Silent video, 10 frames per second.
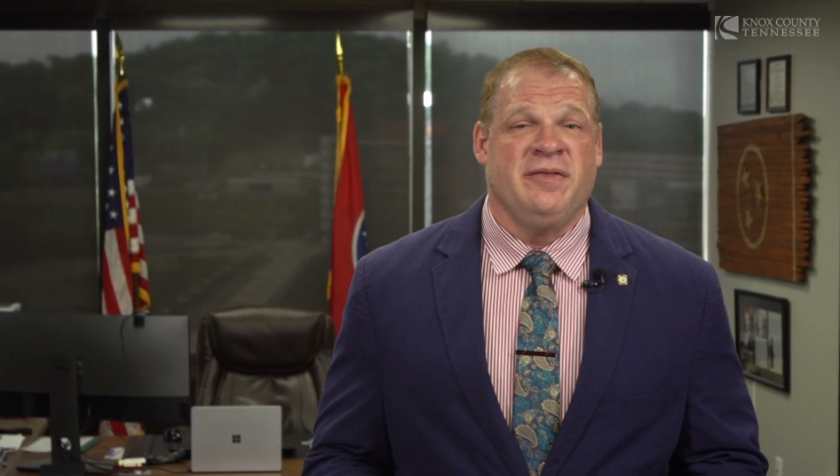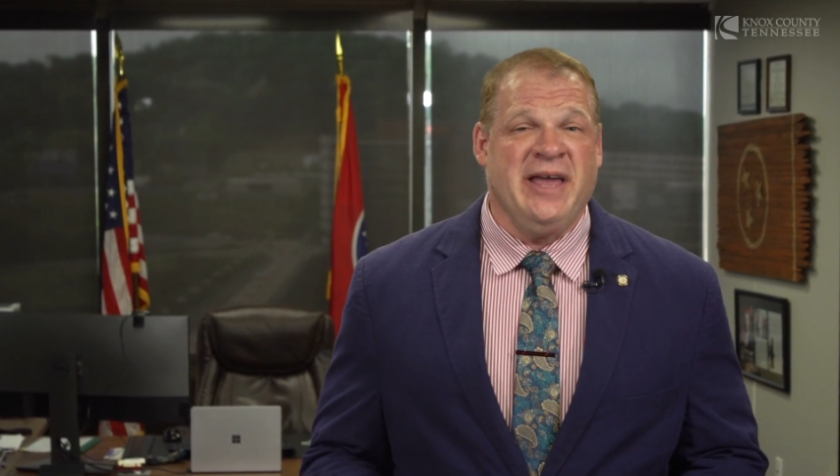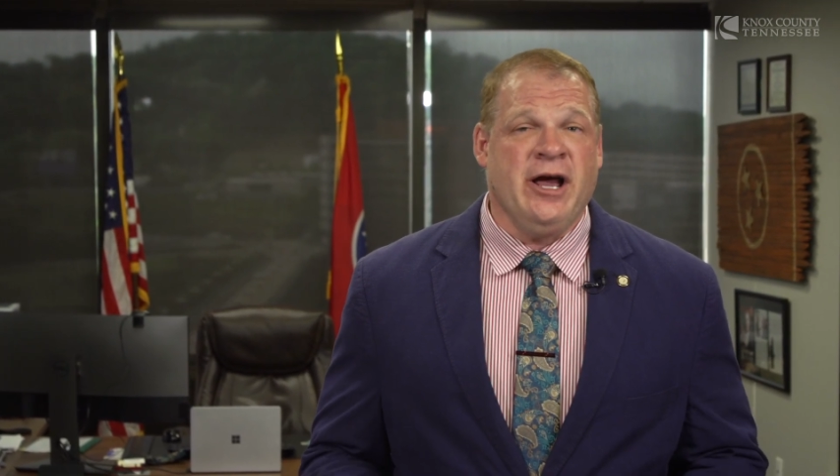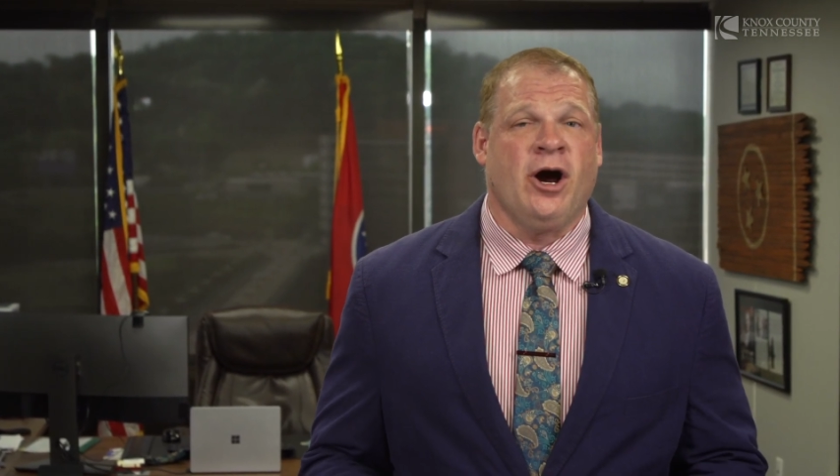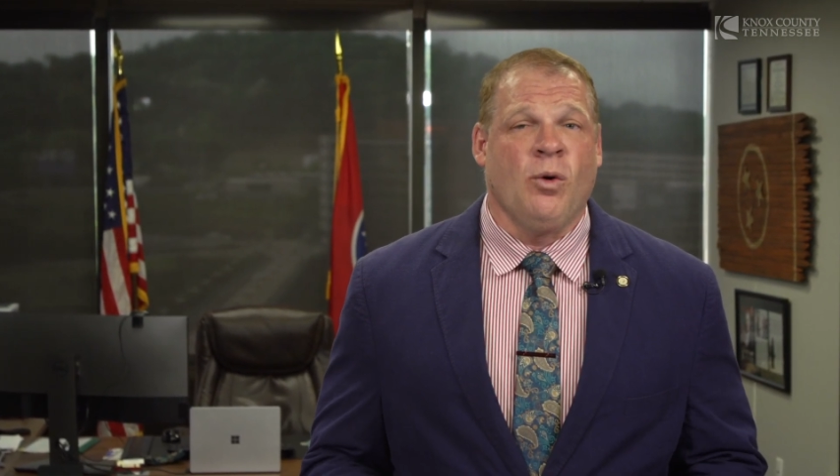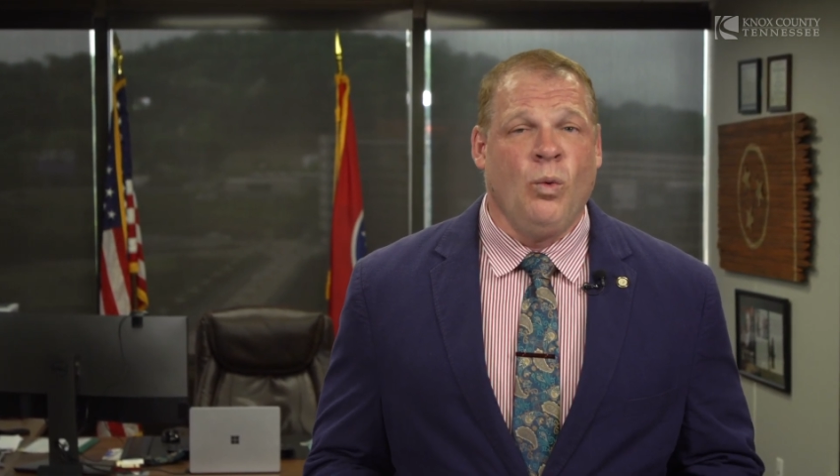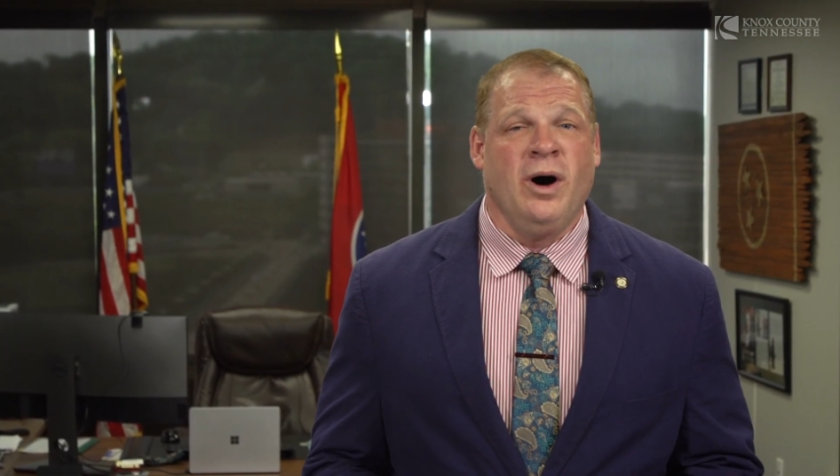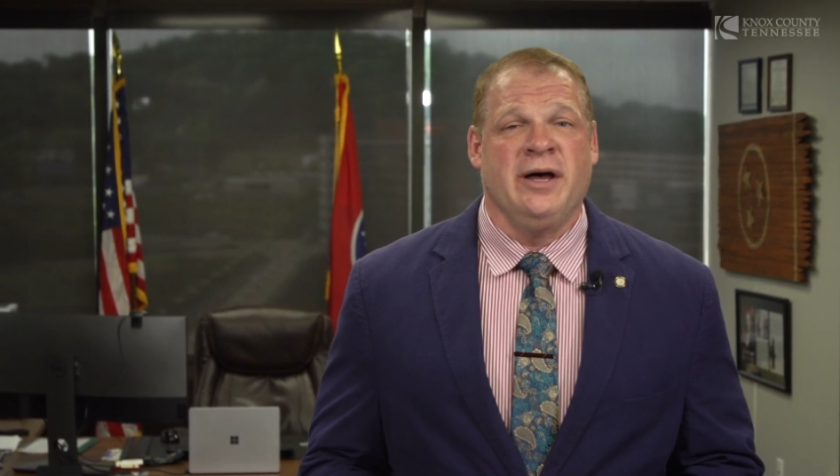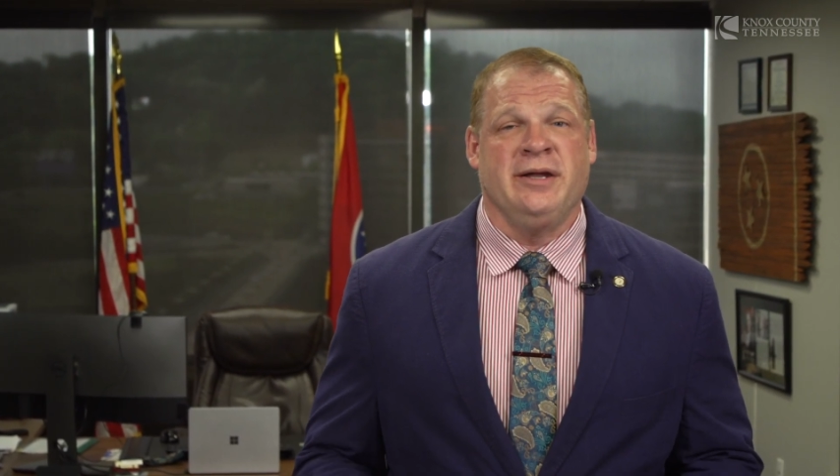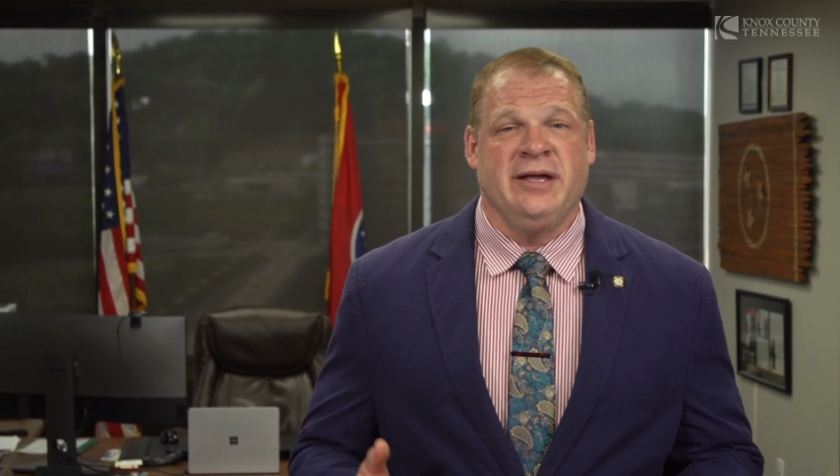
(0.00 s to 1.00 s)
They are
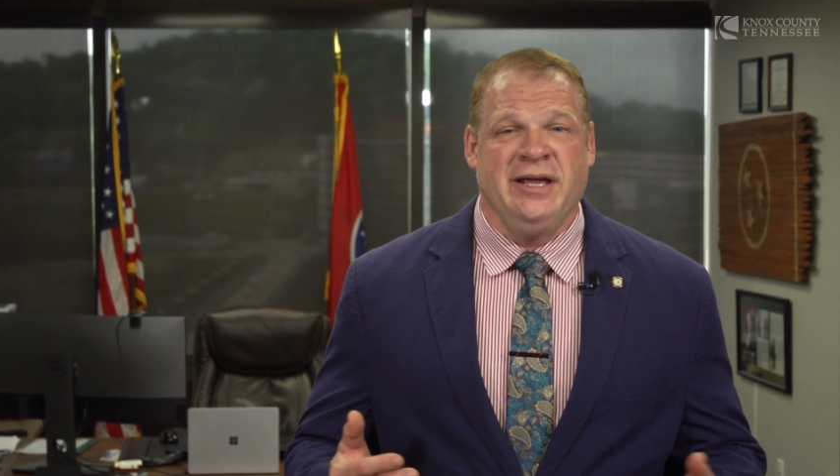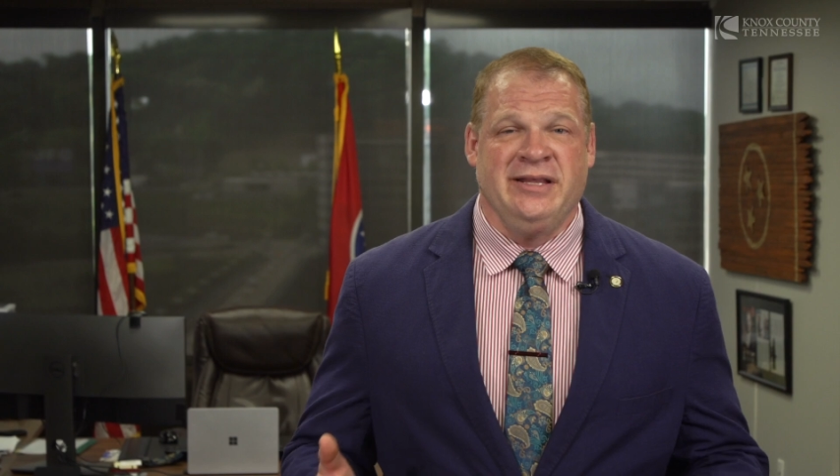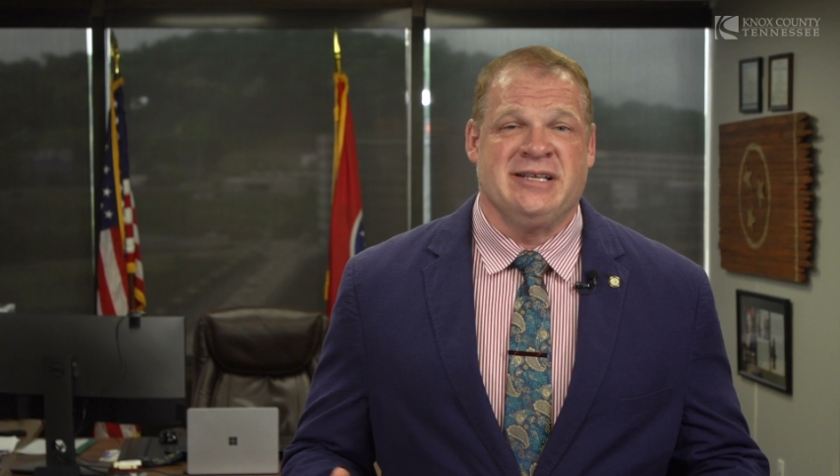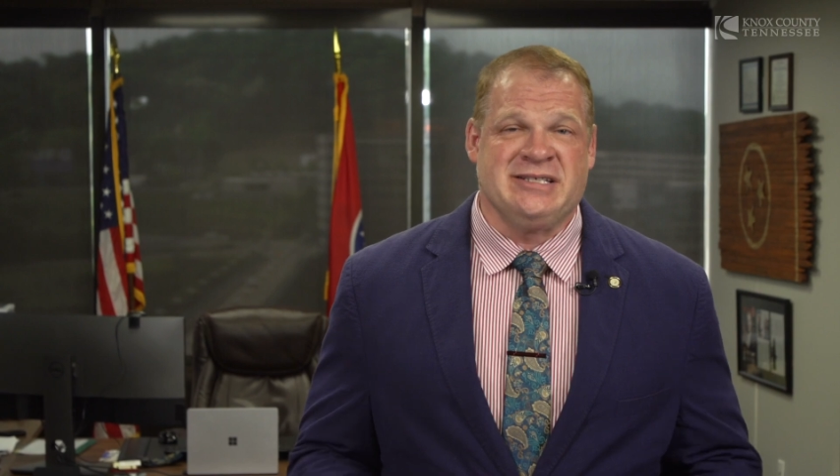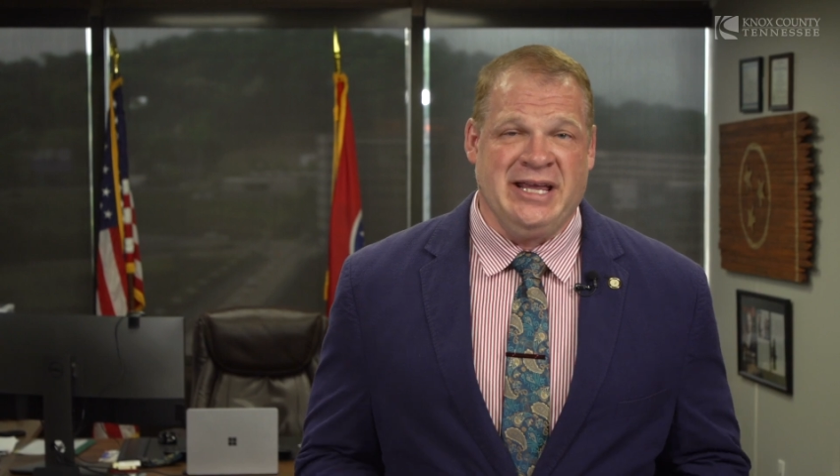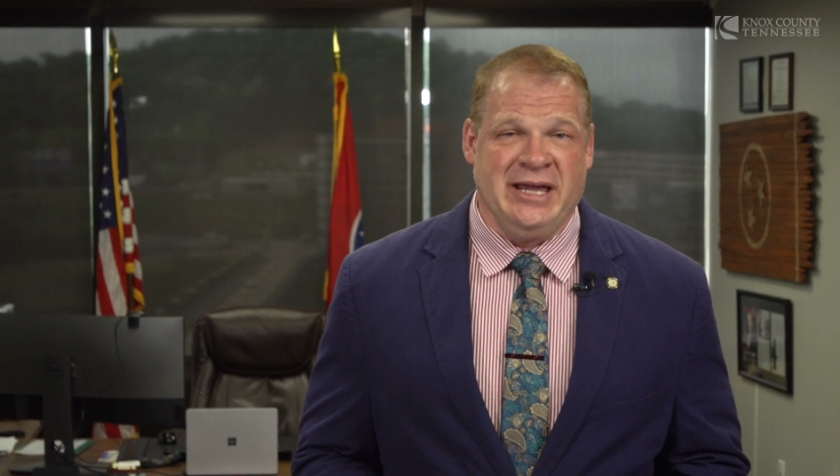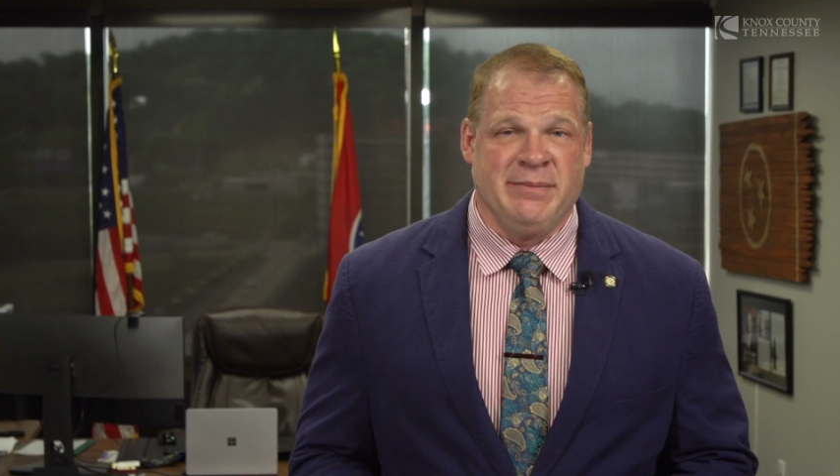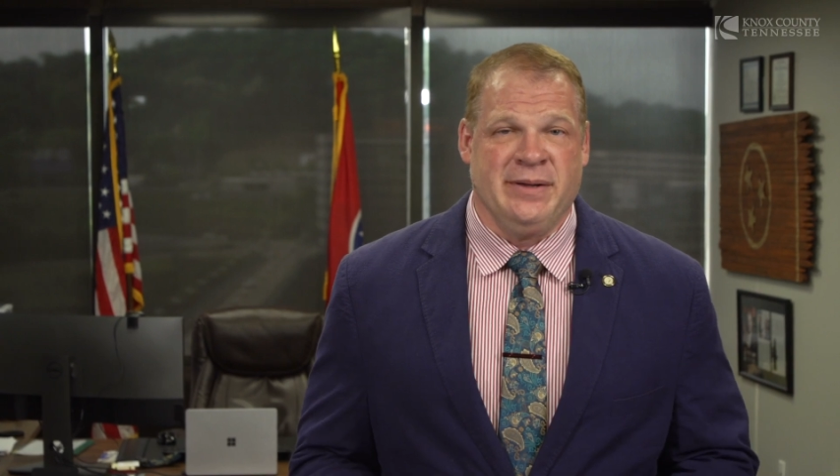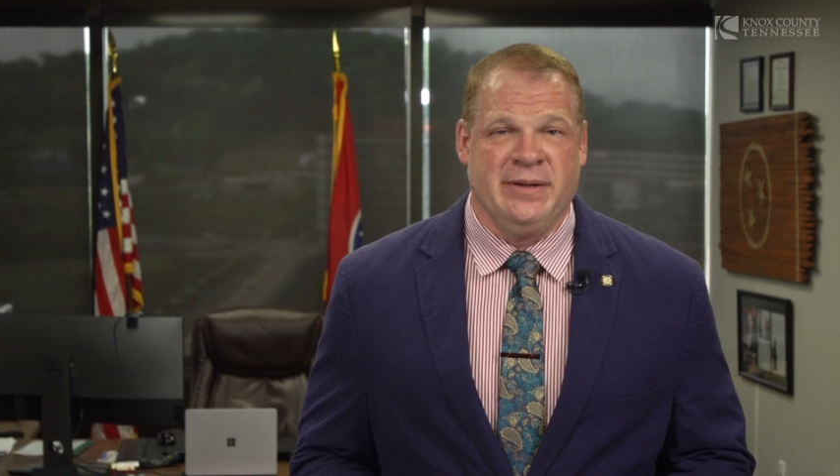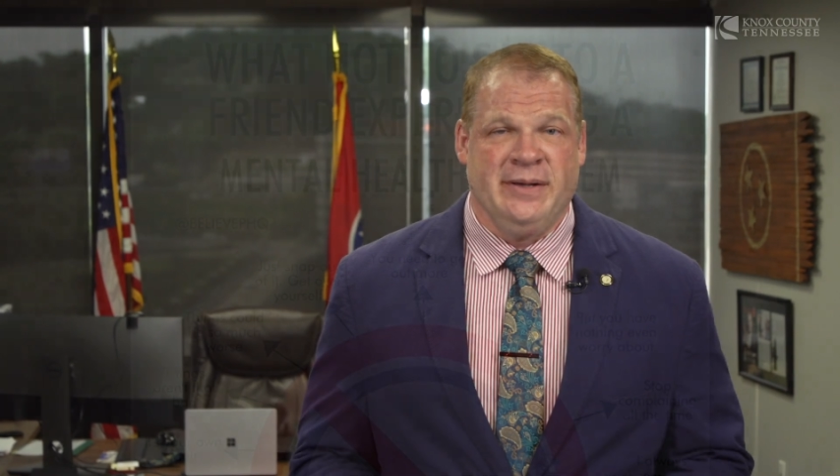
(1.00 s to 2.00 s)
one in the same.